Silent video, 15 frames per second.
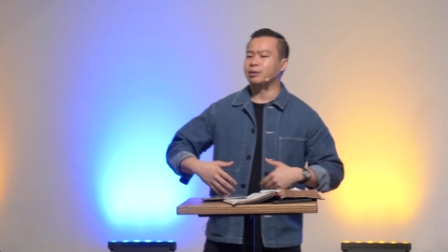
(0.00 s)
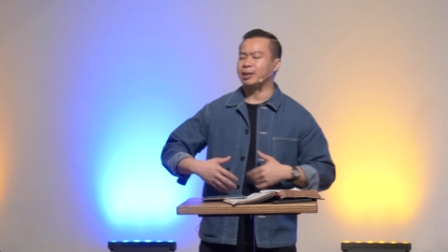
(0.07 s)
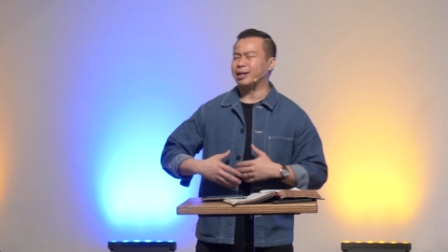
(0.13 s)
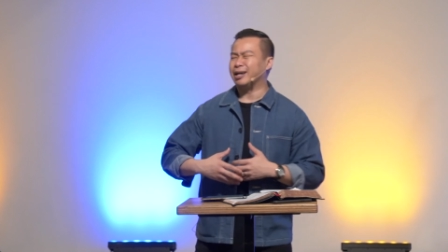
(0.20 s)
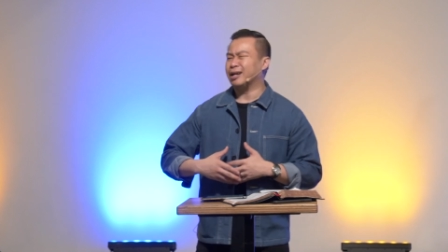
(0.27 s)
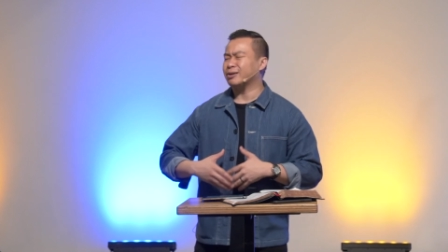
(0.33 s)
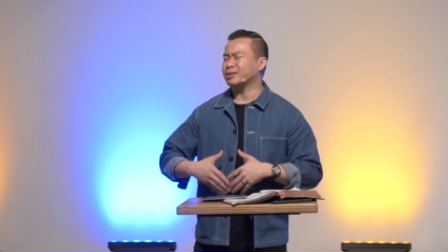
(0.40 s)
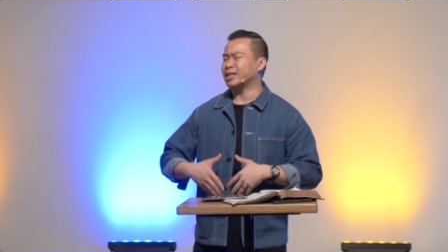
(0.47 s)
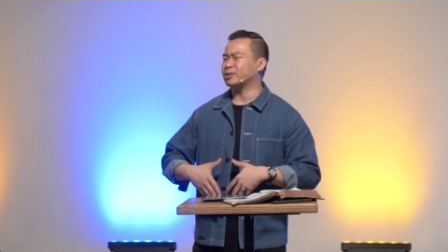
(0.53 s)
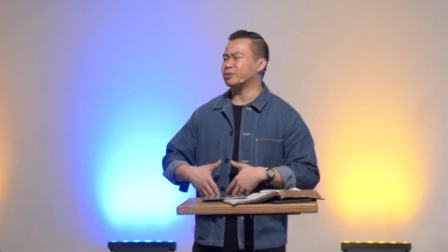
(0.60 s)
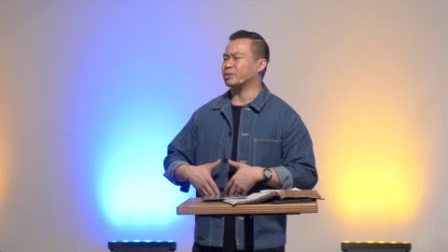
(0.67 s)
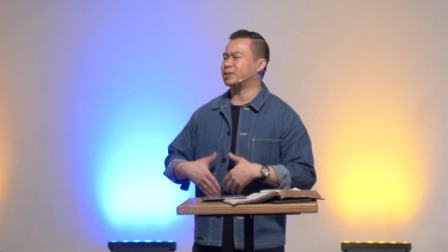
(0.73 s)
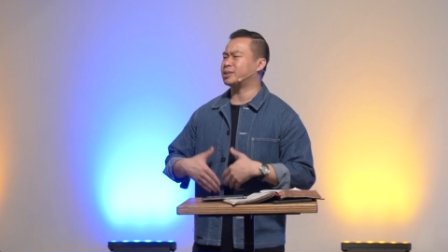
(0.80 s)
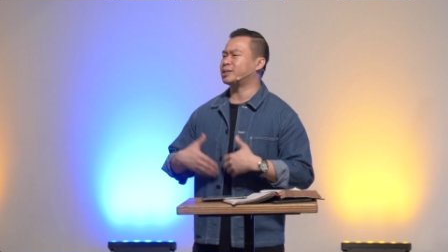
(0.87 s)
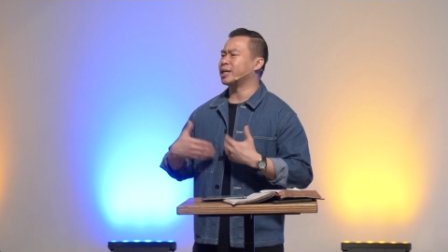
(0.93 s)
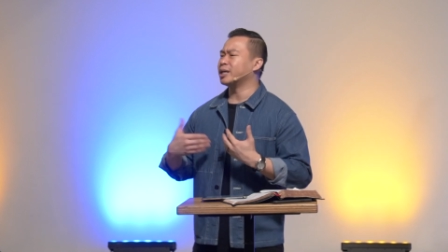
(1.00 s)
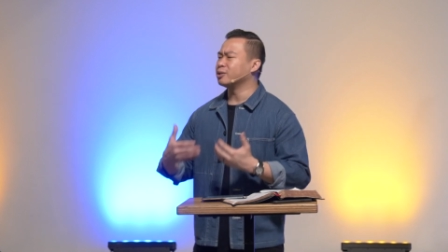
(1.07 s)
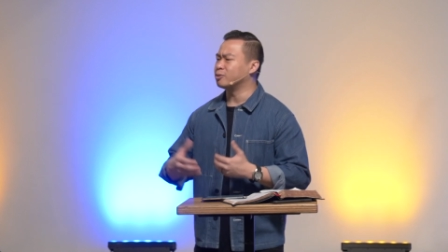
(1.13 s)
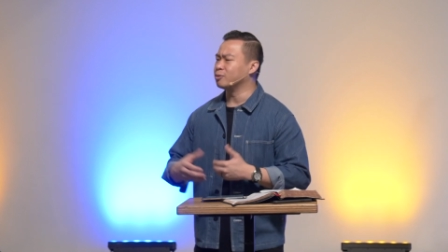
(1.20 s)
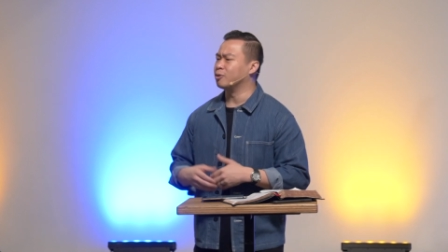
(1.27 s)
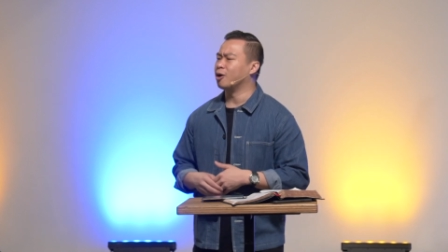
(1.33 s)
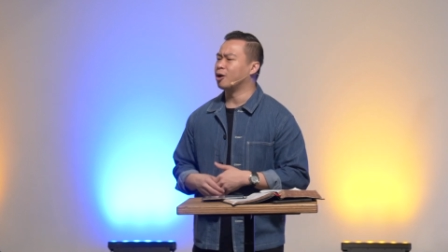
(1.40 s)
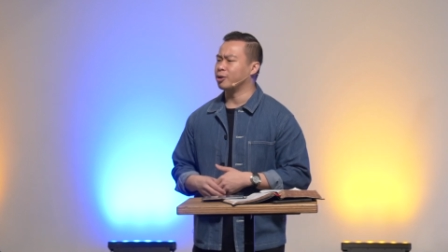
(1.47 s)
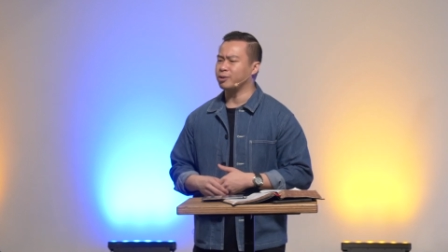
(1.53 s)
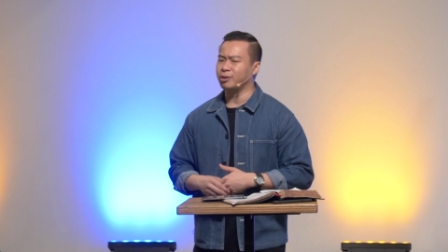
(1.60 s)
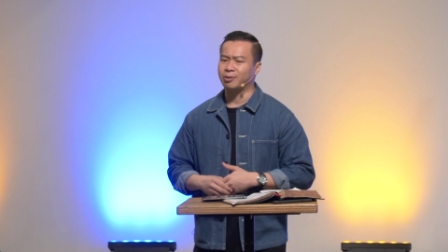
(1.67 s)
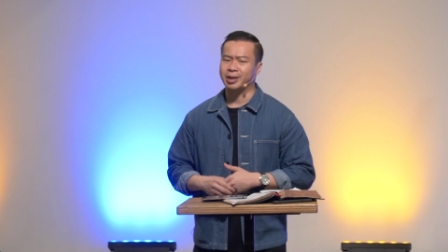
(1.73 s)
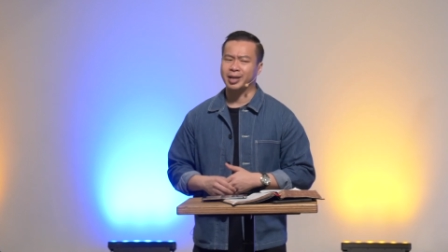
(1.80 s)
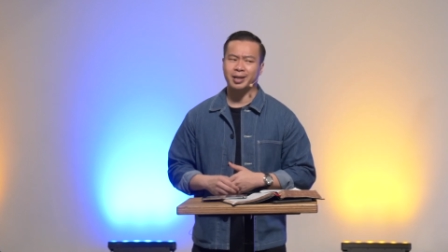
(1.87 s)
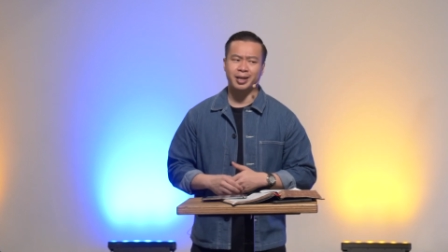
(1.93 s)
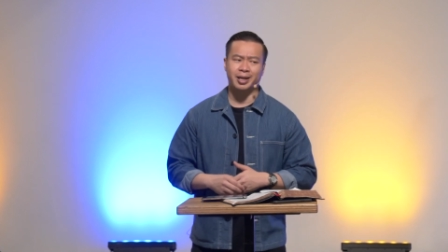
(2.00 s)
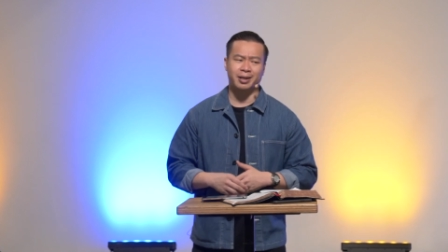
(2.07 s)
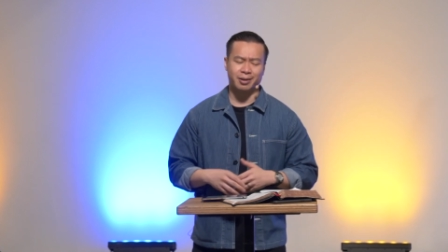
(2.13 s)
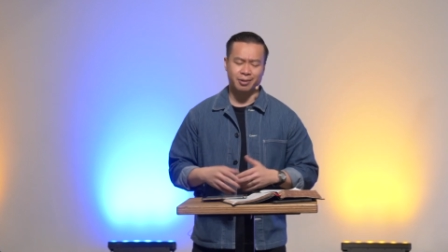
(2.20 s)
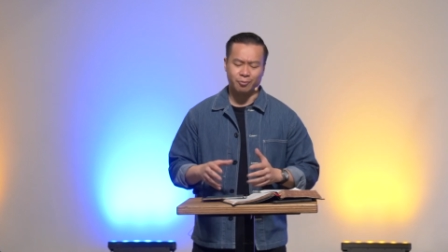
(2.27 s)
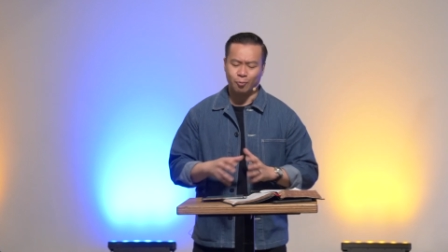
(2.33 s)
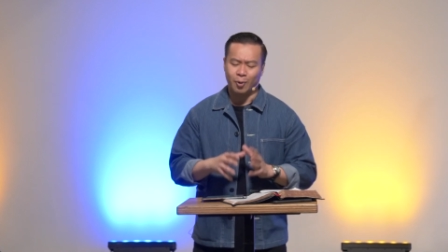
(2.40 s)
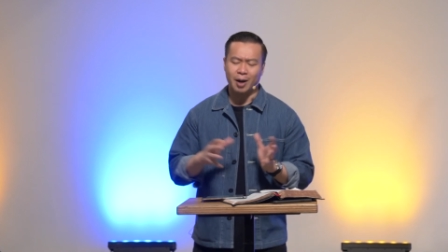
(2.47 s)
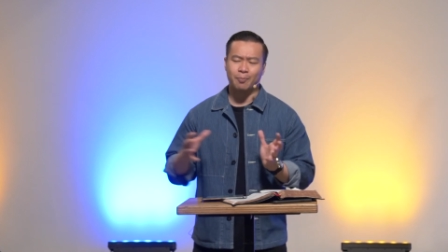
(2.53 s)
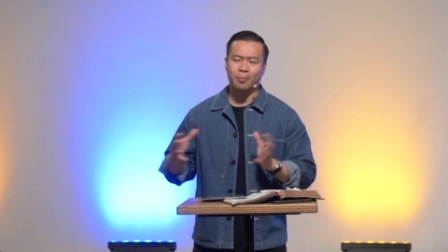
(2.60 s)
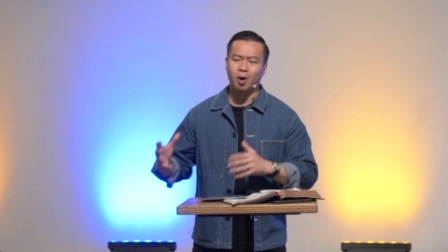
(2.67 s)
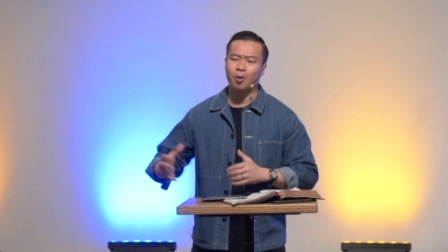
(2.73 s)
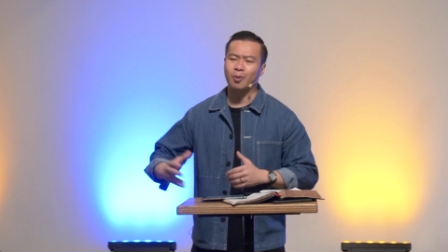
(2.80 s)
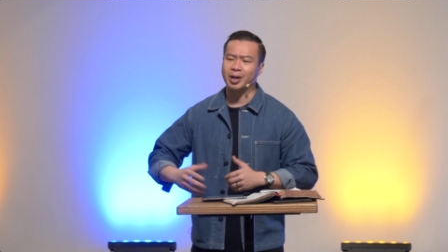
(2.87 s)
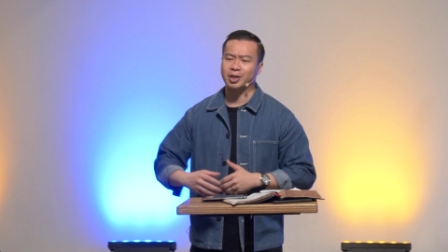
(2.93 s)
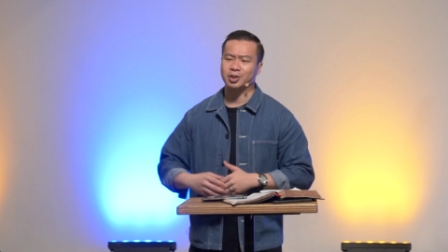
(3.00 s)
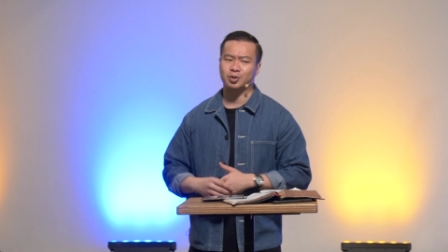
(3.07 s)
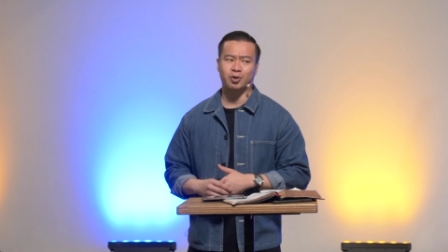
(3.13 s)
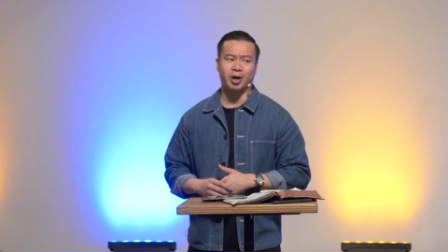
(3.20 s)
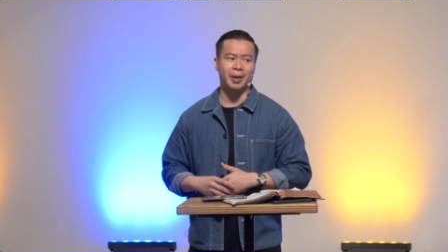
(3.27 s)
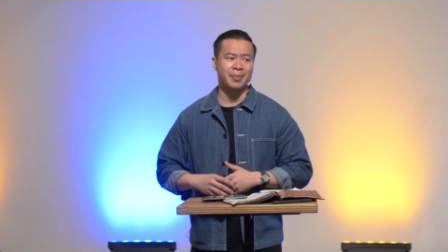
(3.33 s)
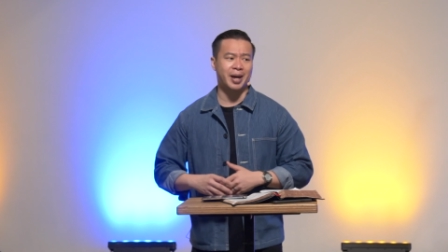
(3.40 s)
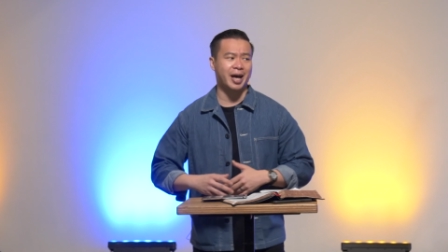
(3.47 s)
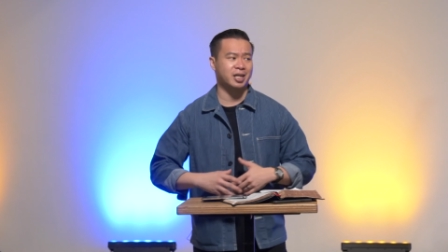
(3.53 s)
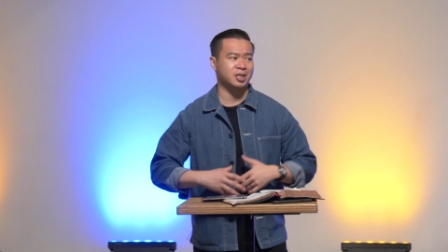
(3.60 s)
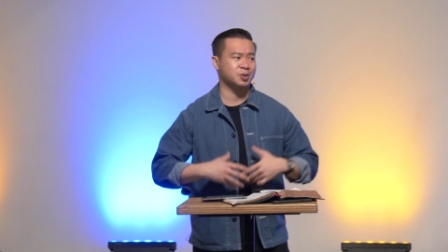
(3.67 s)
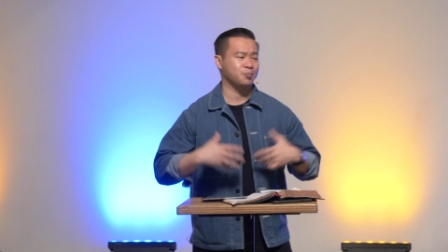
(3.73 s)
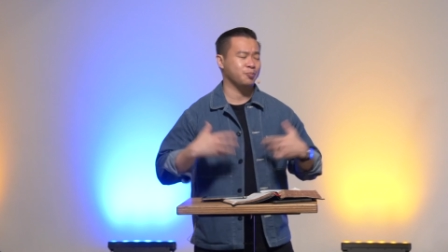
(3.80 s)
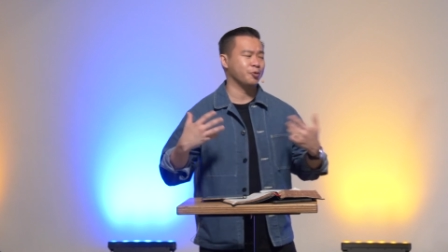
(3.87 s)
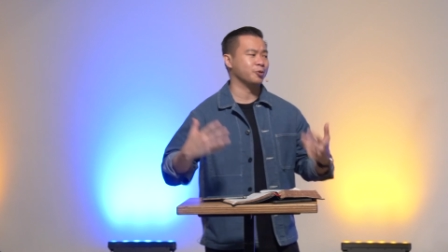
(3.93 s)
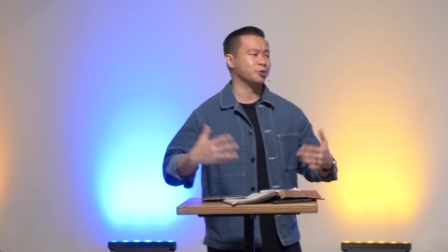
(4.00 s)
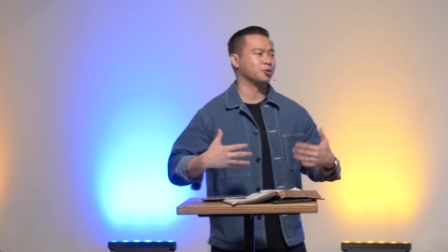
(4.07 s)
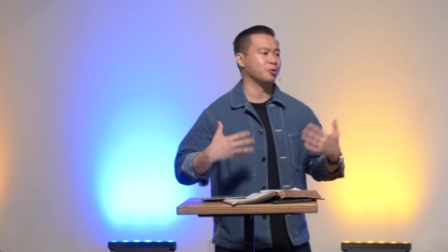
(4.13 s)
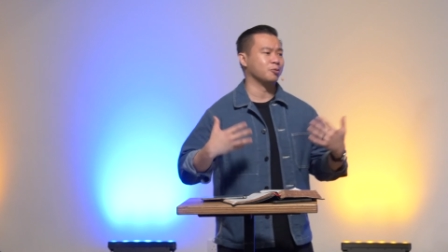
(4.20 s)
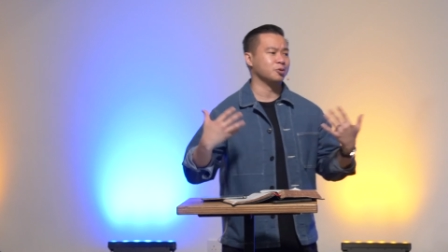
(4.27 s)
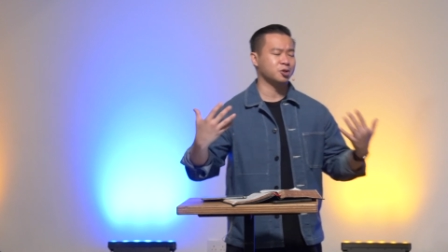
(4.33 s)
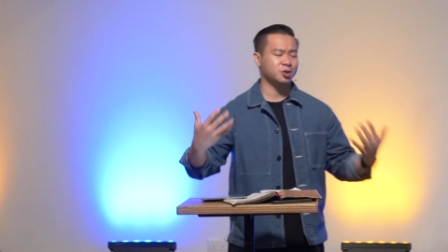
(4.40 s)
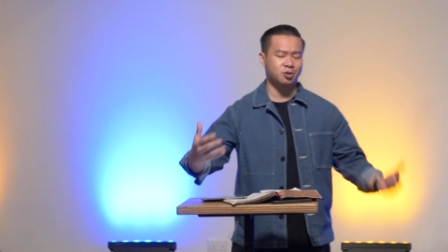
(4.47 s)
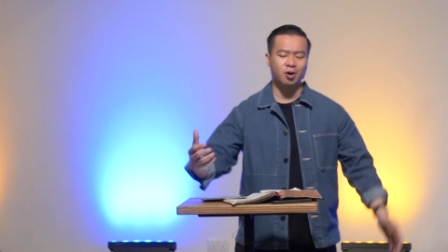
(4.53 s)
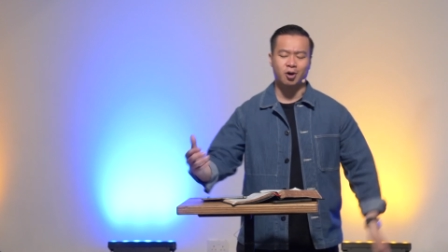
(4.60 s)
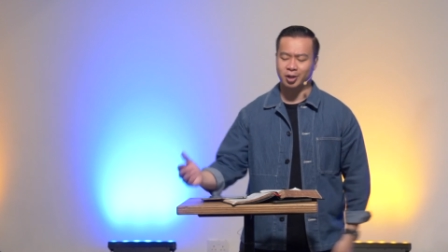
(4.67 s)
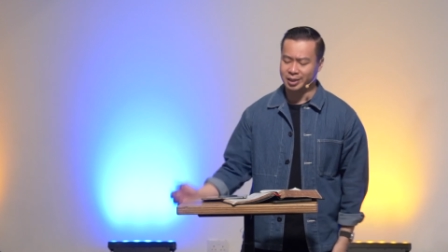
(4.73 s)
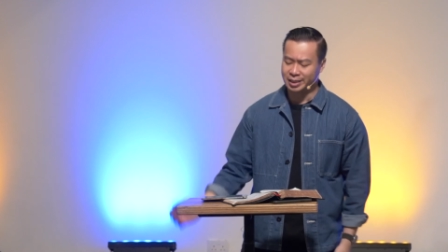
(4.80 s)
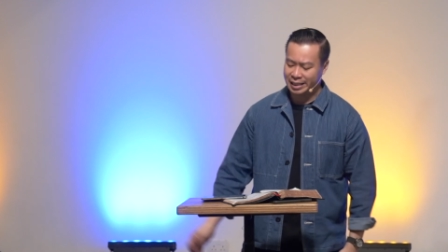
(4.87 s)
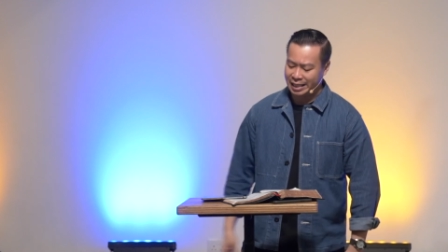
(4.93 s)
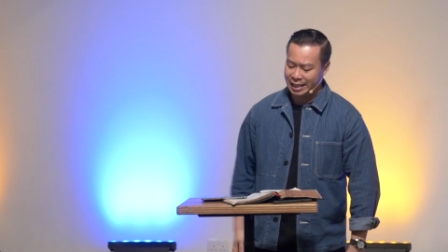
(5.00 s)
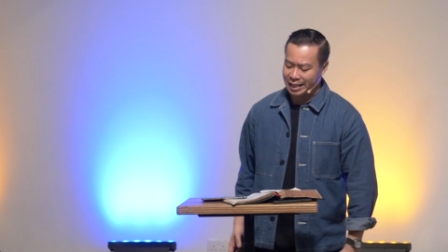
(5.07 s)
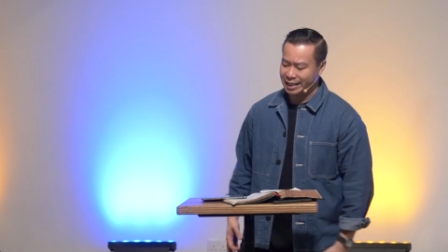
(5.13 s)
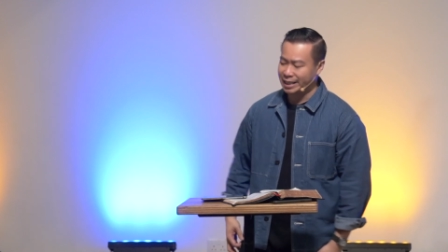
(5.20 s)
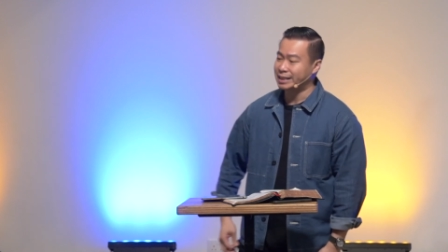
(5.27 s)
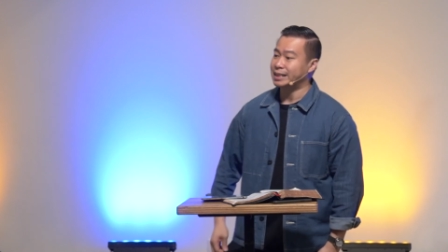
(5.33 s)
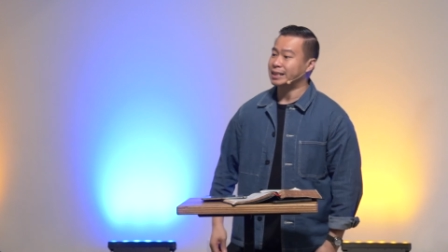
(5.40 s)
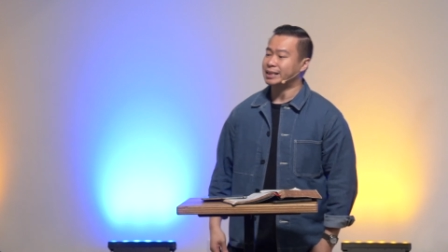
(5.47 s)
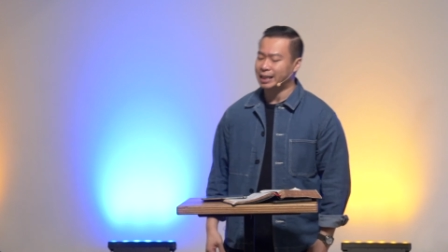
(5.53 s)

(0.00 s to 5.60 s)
it allows us to sing to God, you know, in, in what Paul would describe as spiritual songs. This is